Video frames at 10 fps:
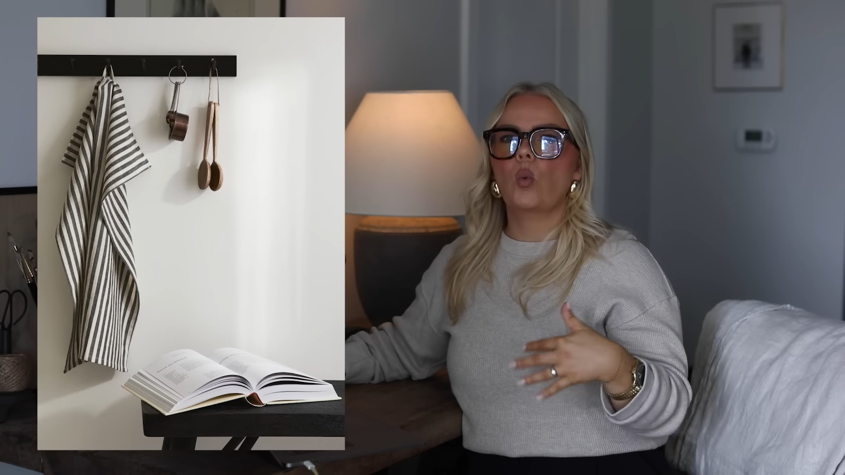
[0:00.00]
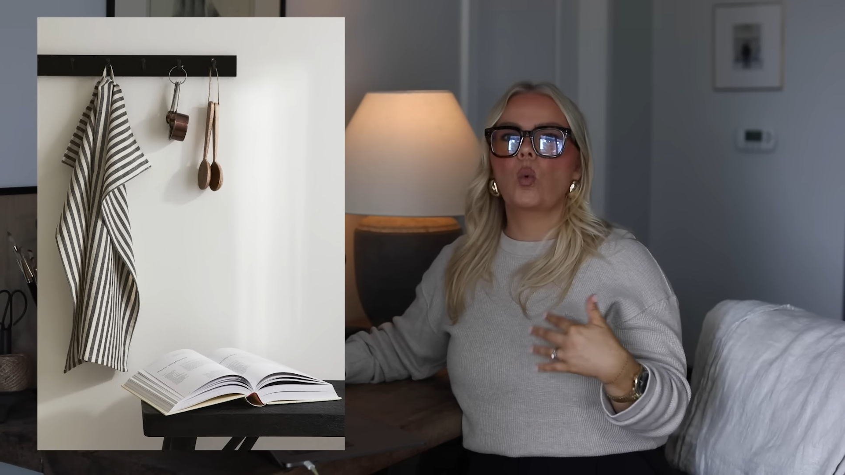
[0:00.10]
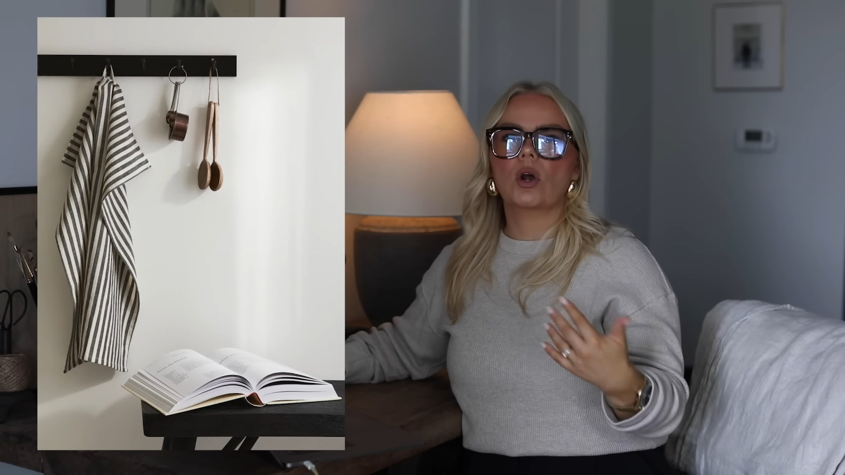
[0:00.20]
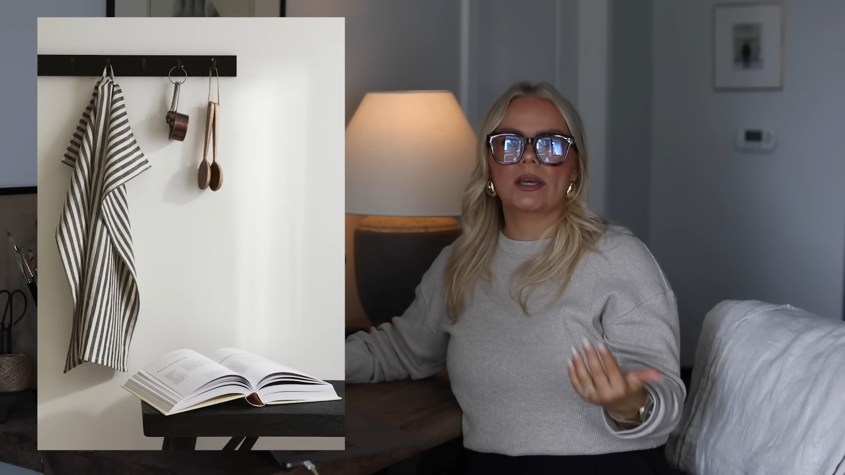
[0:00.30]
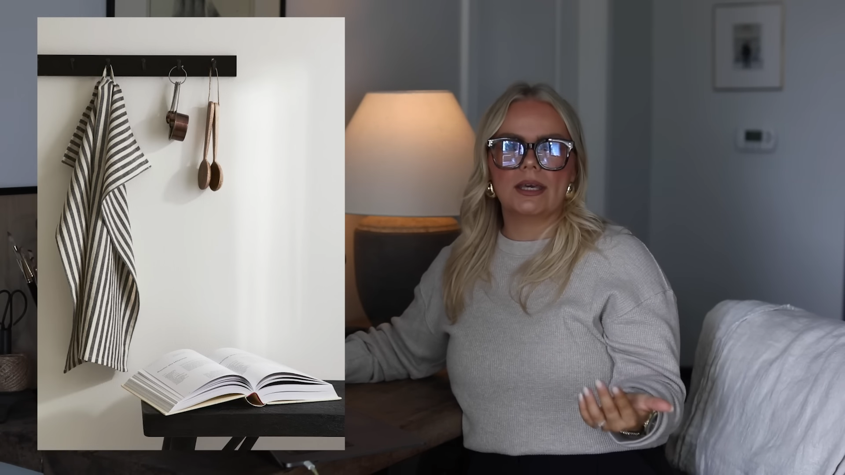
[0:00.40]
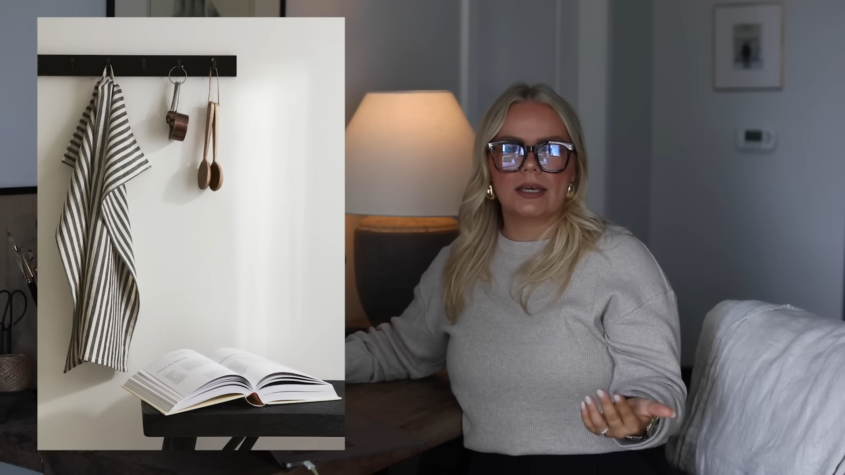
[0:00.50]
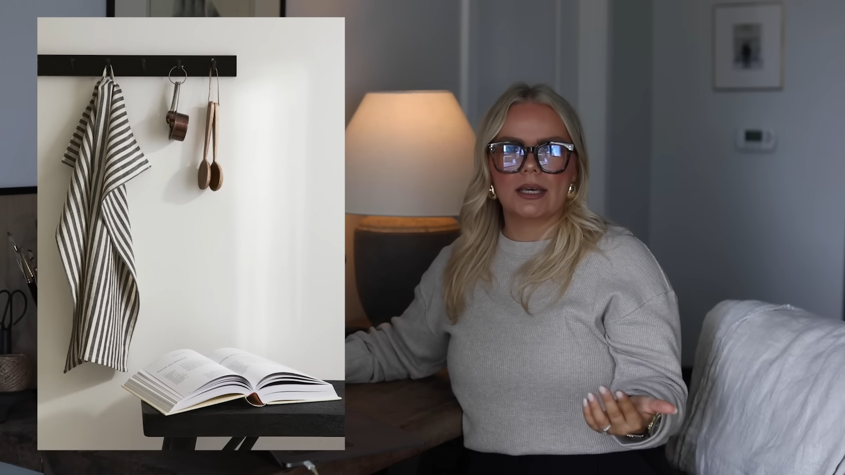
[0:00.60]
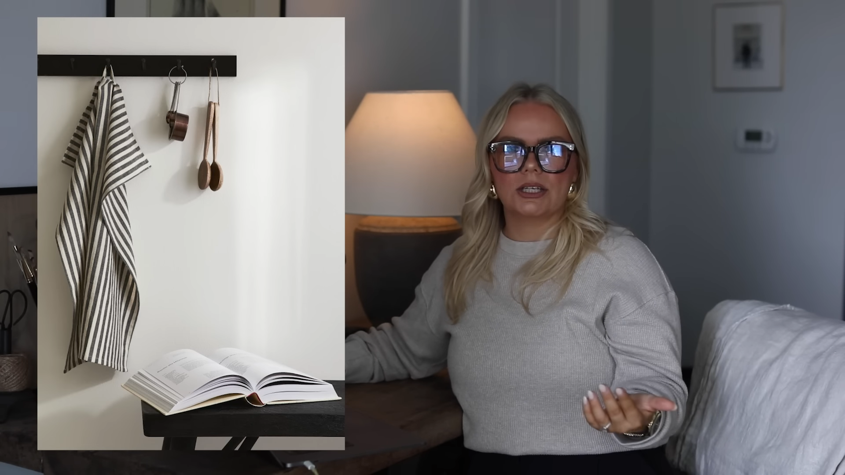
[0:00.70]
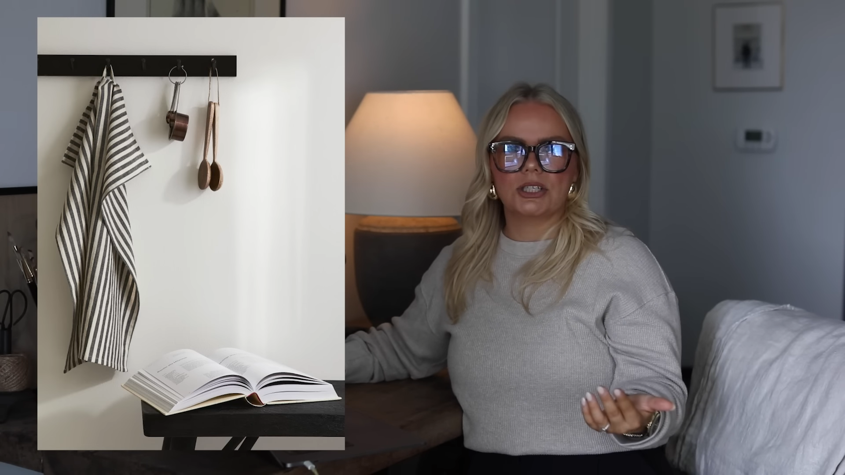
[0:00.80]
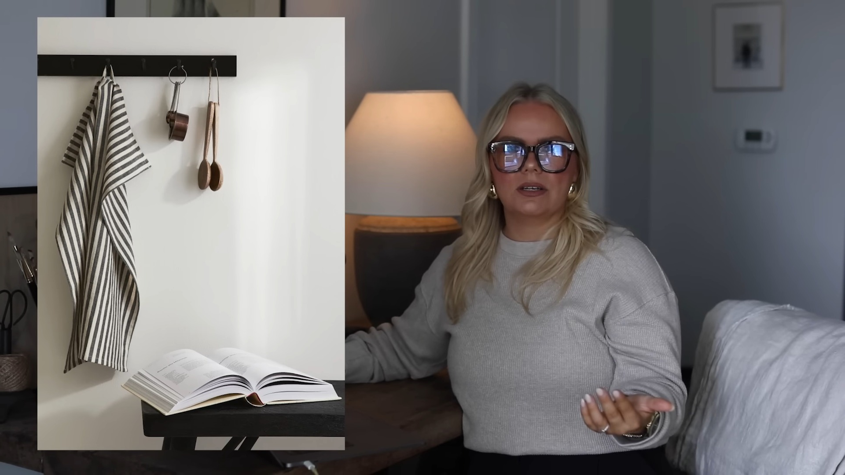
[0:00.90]
working
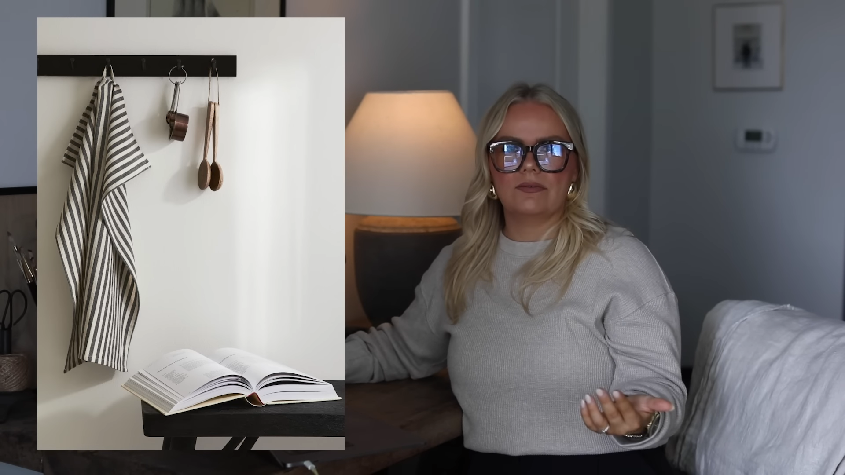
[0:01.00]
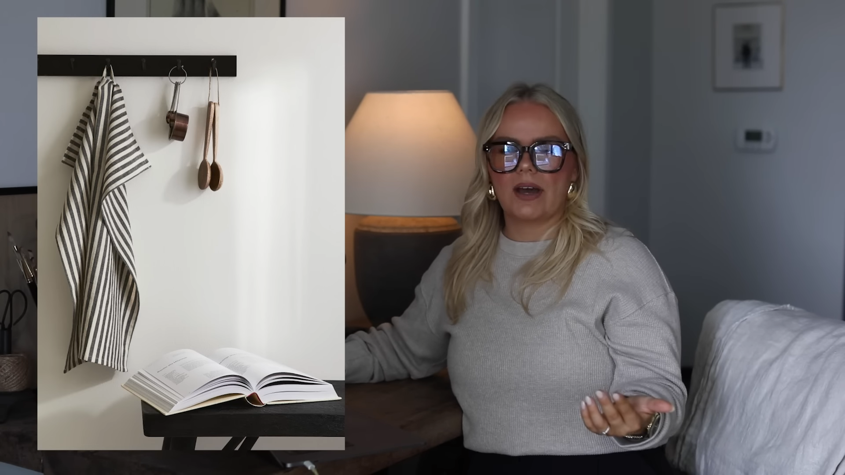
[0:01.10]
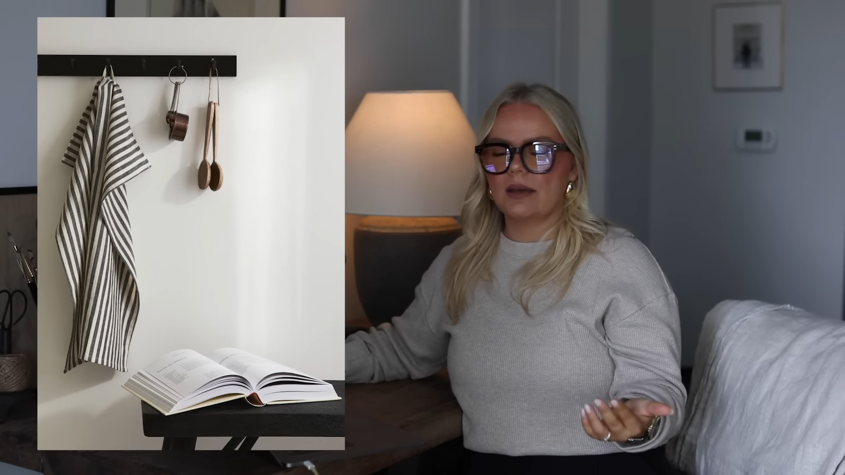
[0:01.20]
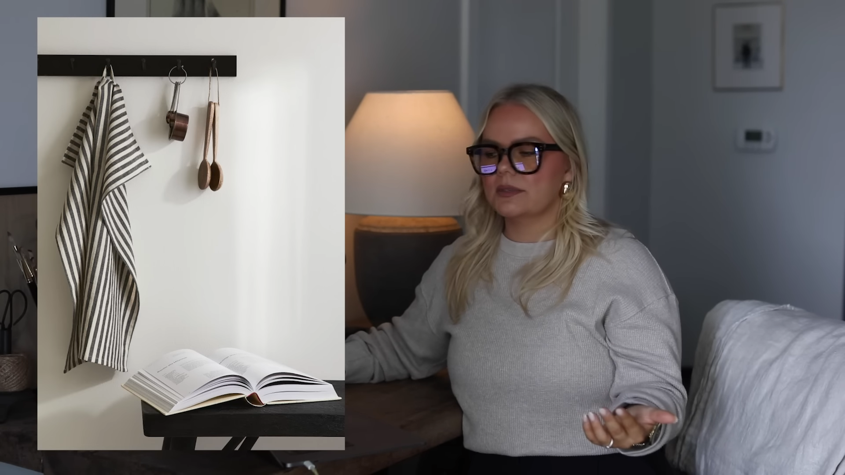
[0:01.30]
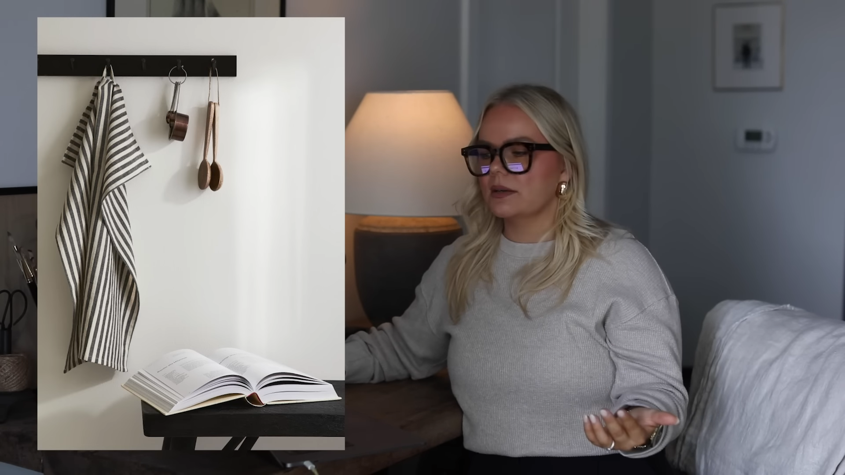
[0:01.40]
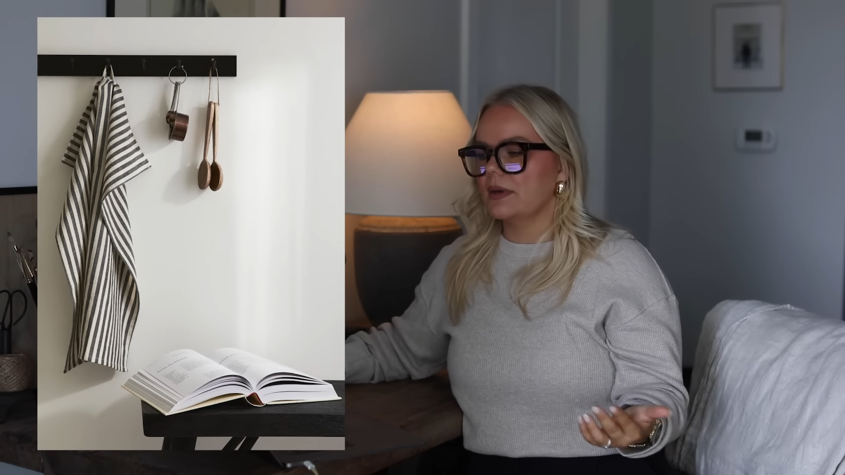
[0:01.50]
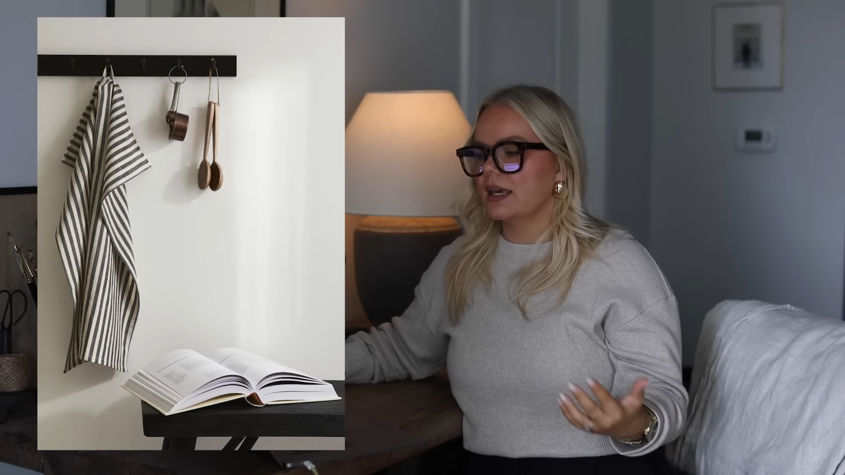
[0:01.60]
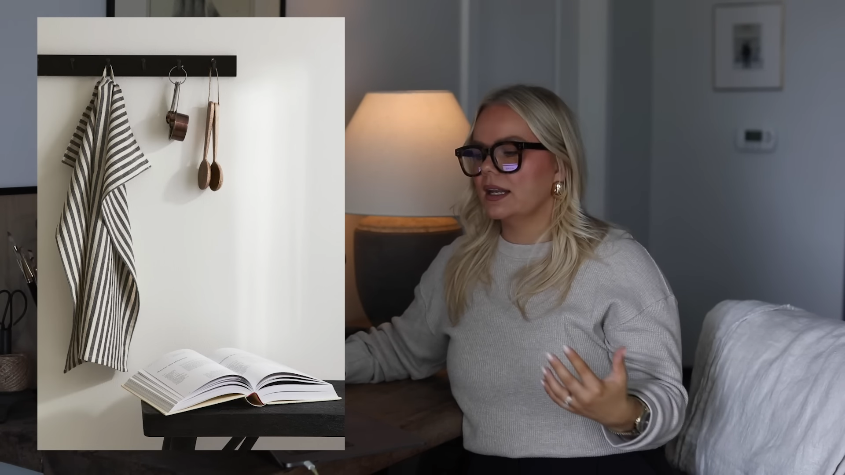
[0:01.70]
kitchen vibe to me.